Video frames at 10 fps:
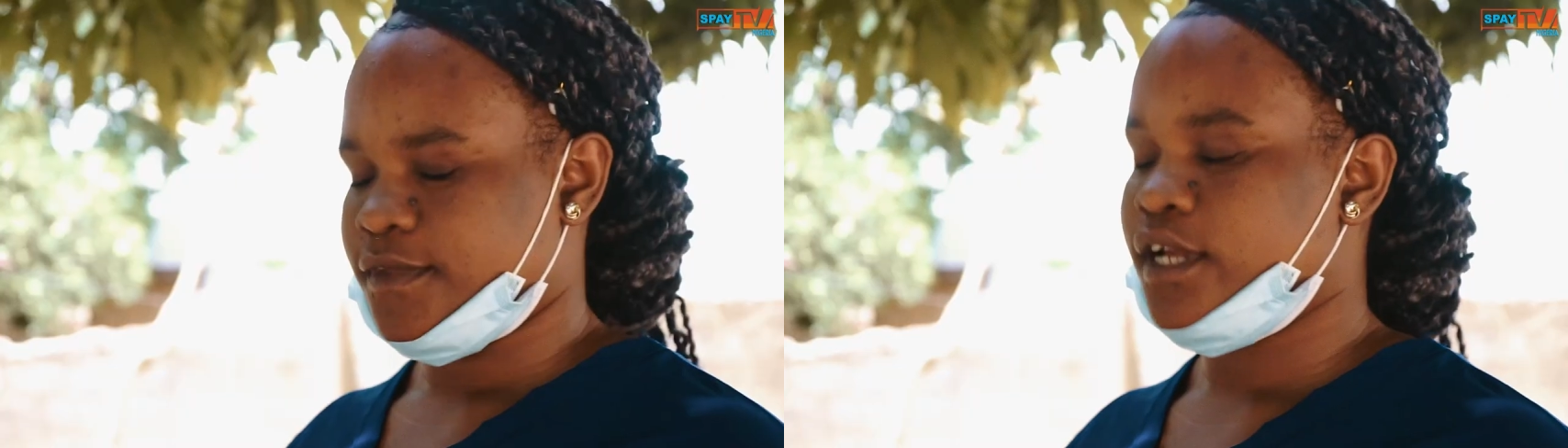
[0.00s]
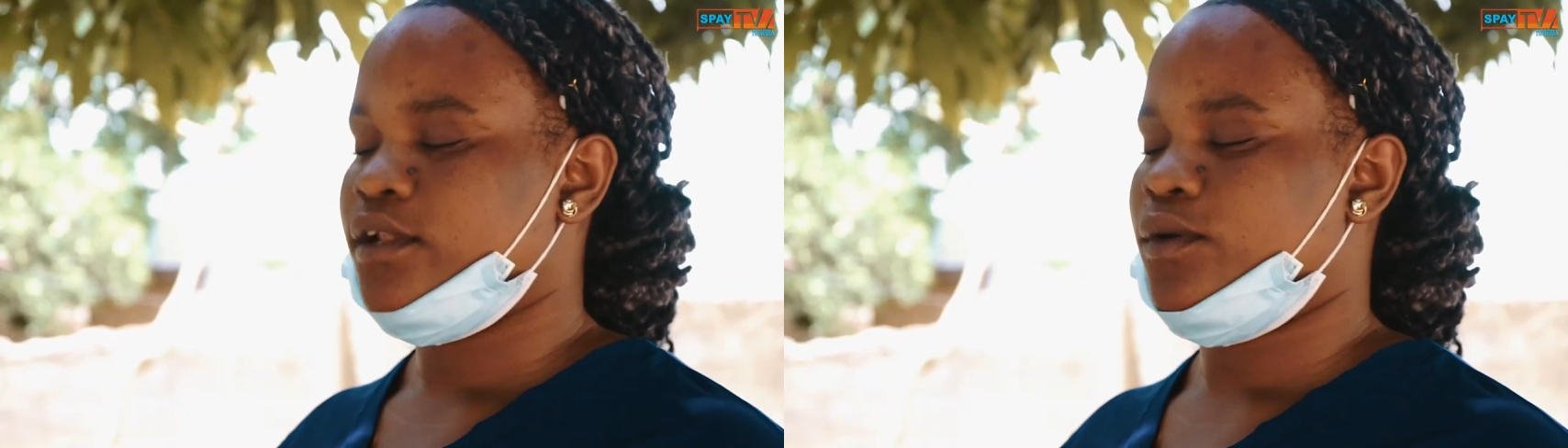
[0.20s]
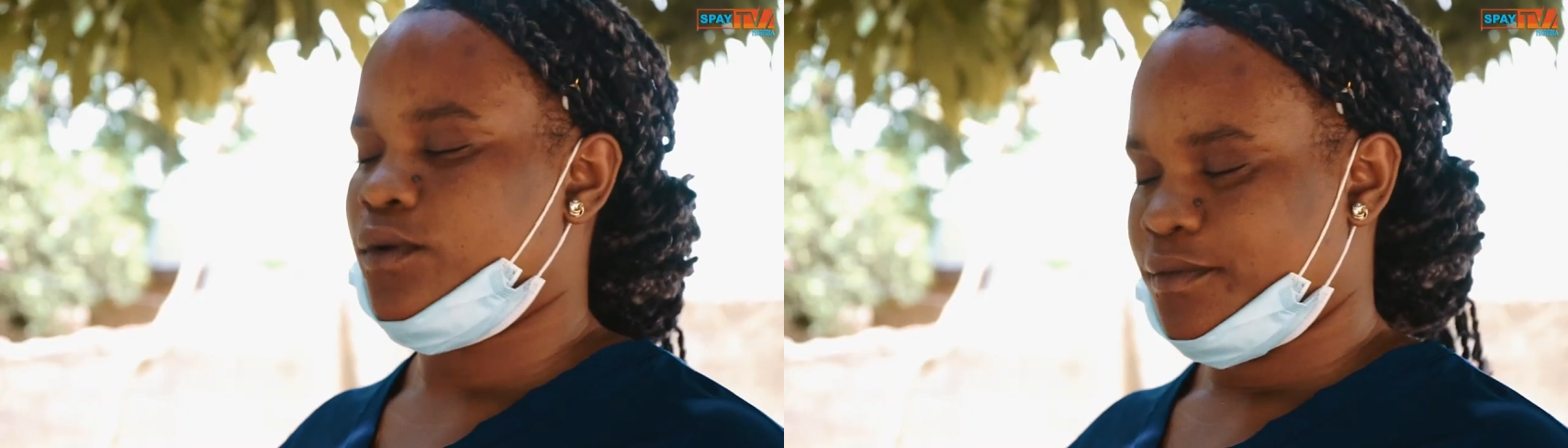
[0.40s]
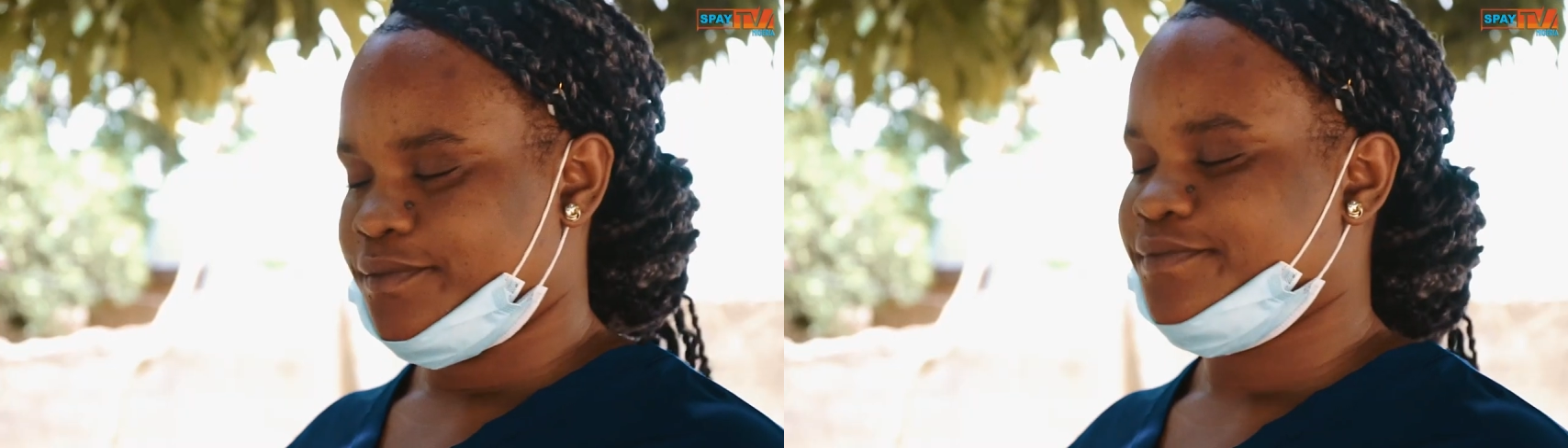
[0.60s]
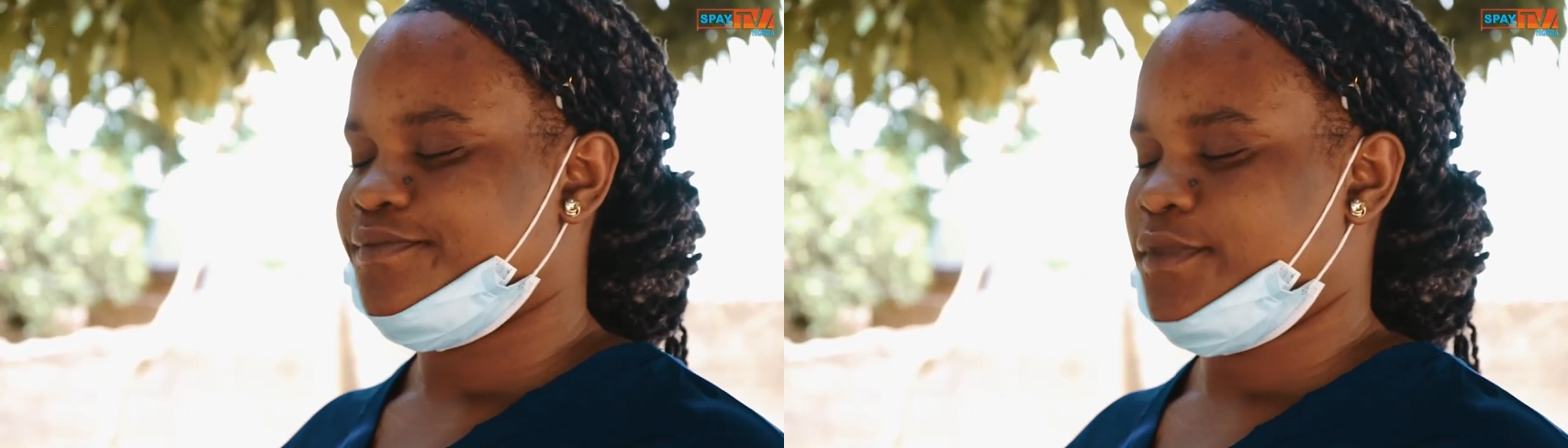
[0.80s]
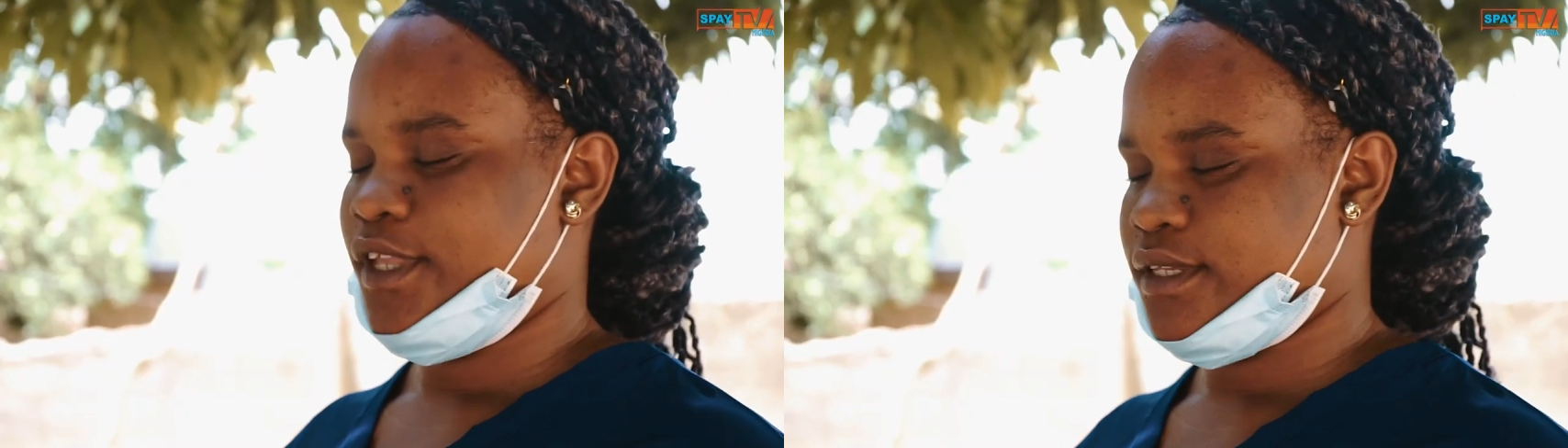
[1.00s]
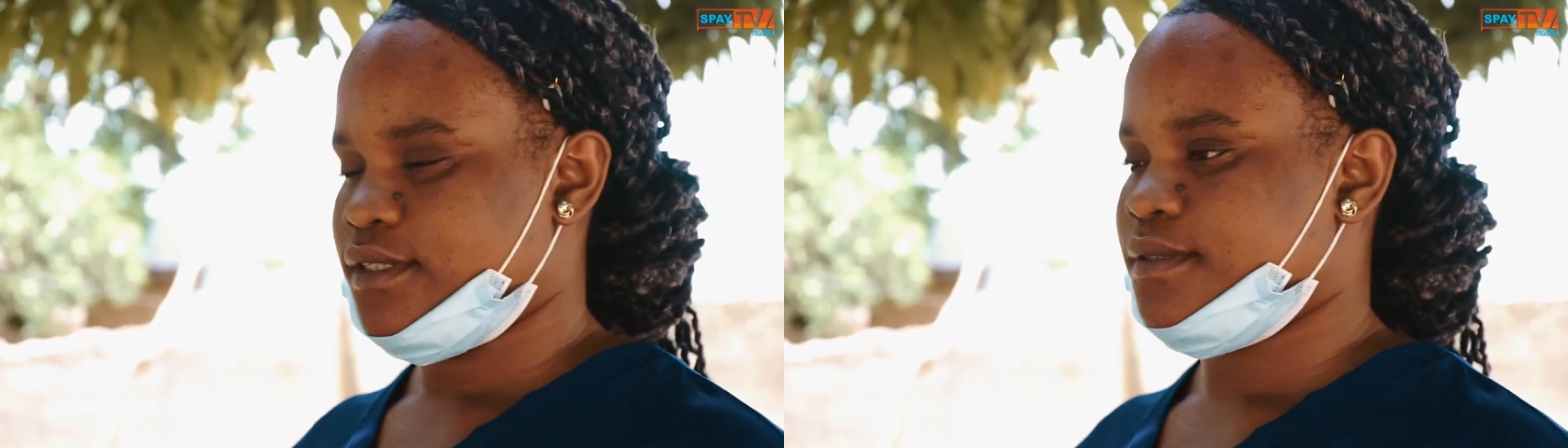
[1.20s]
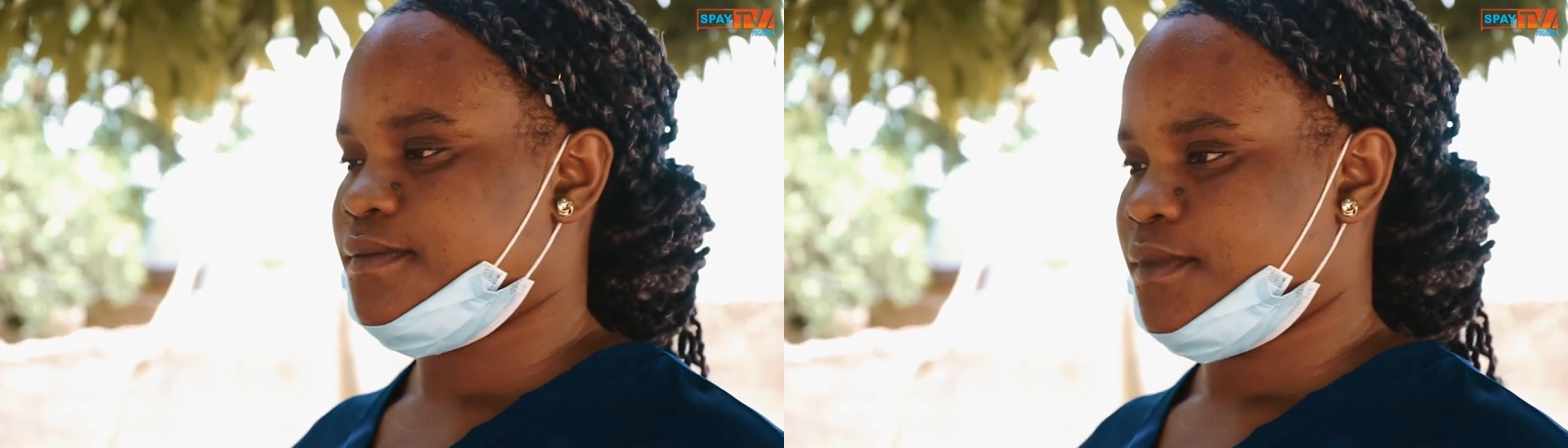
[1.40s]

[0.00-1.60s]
That law. Yes,